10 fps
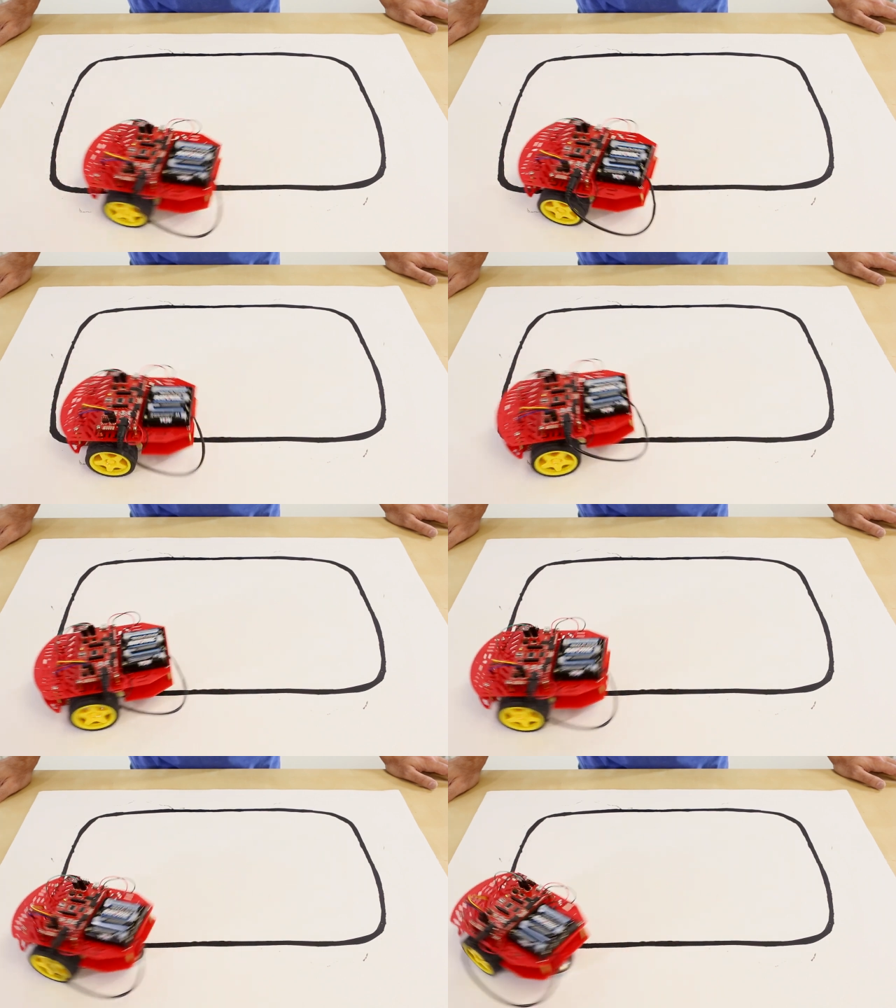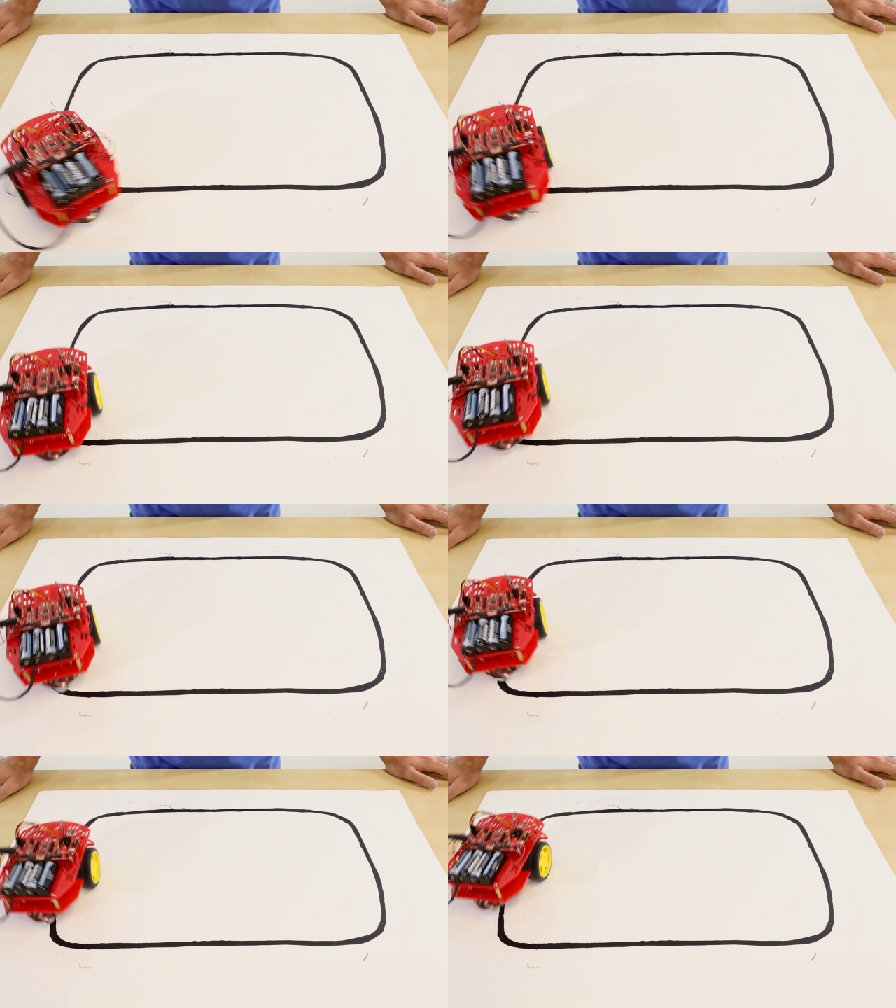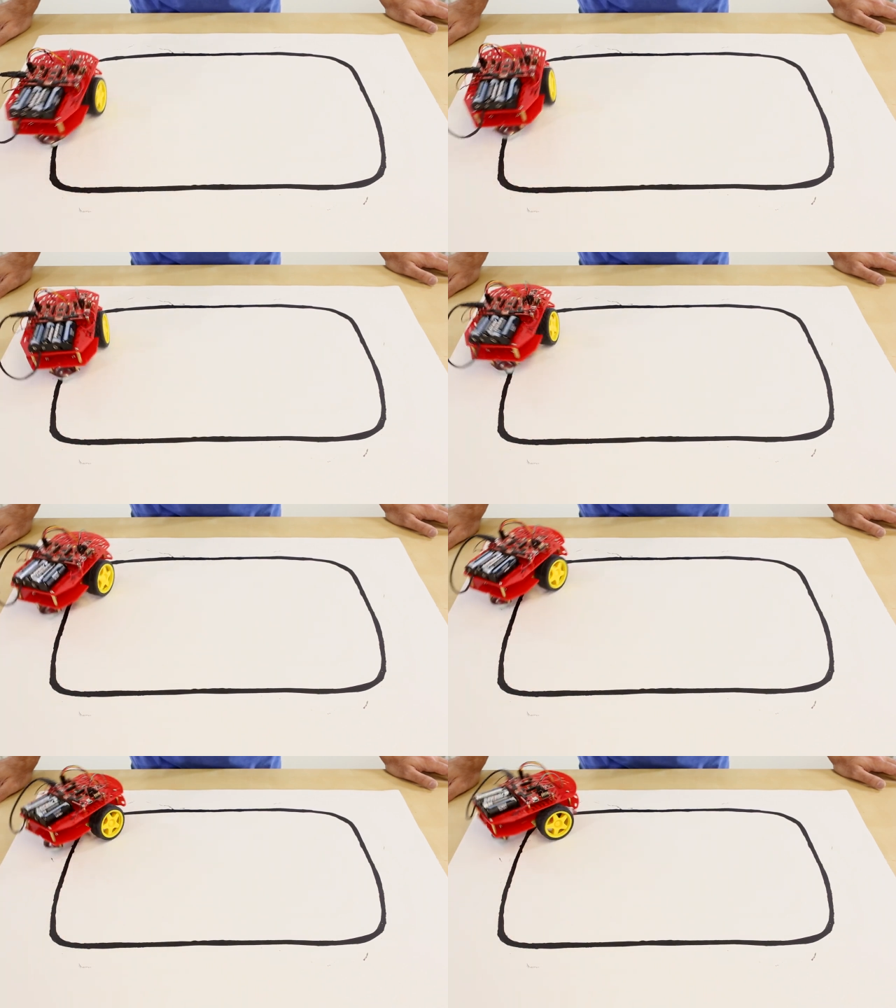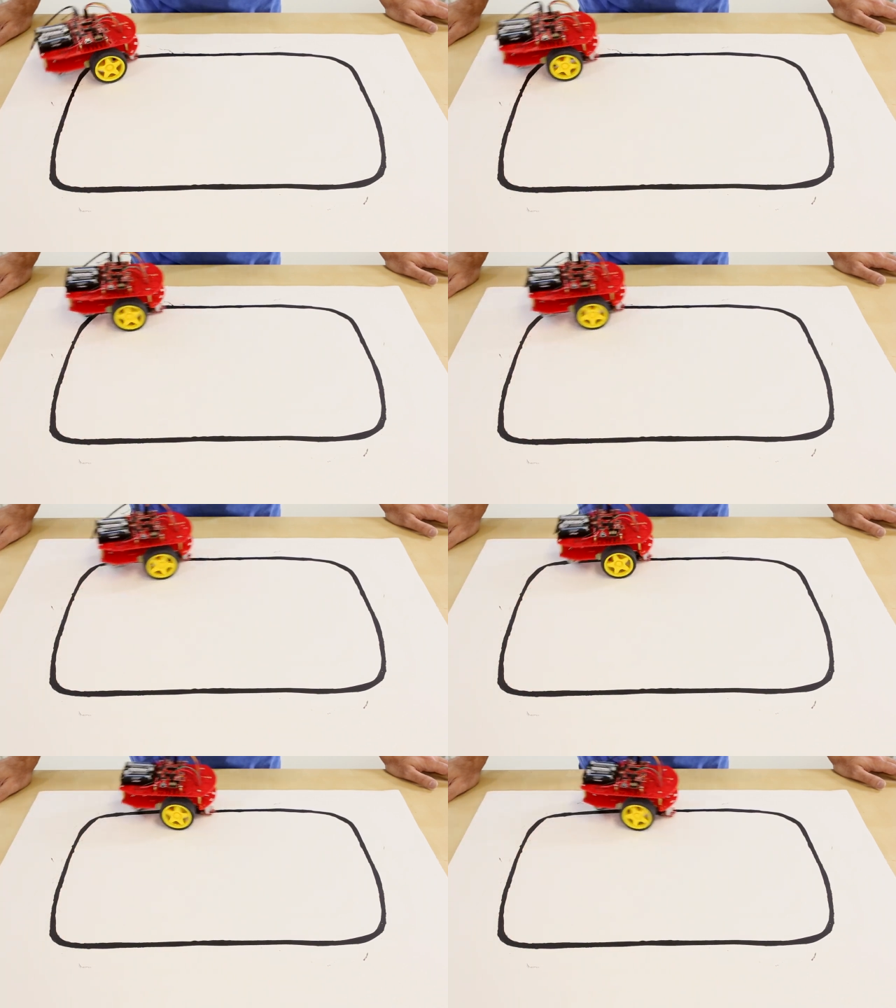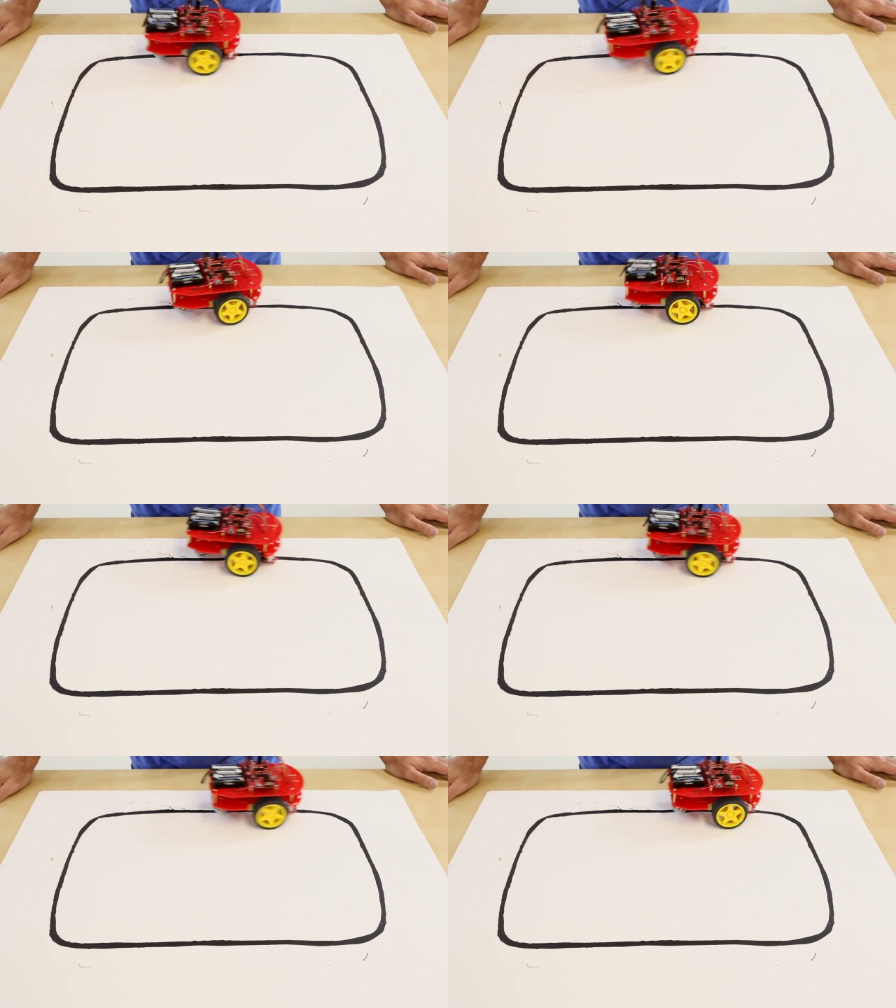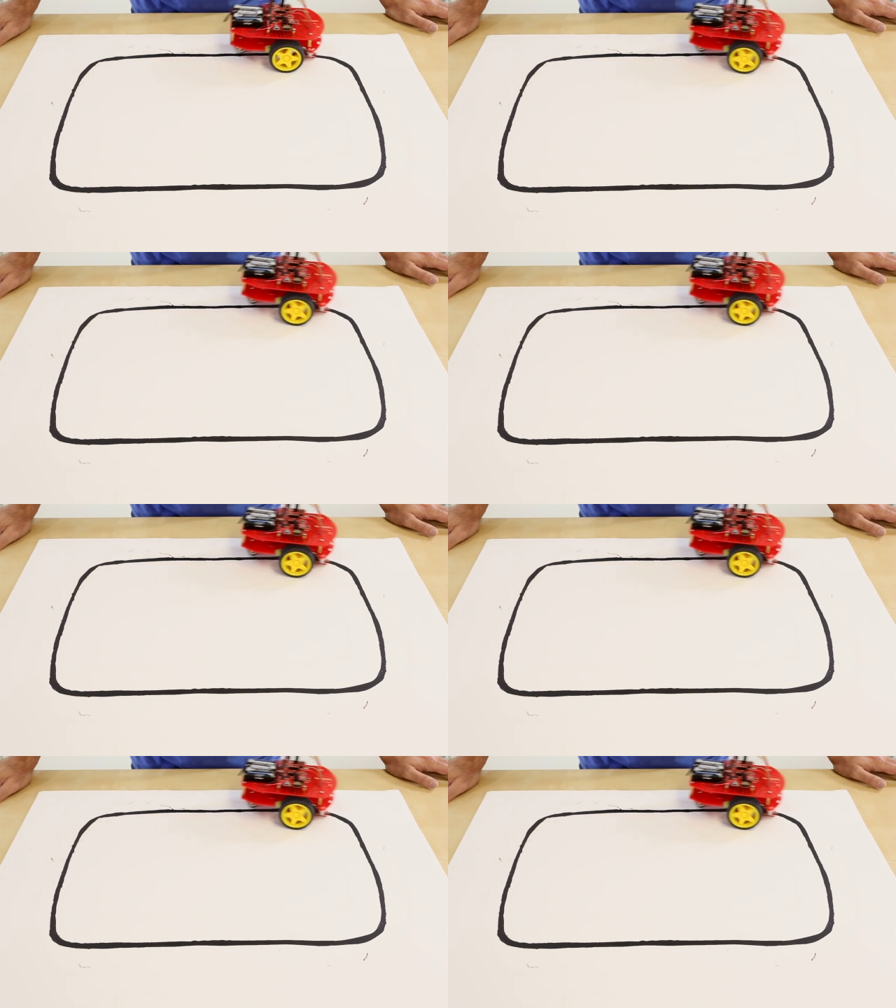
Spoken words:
No face is visible, so there are no lips to read.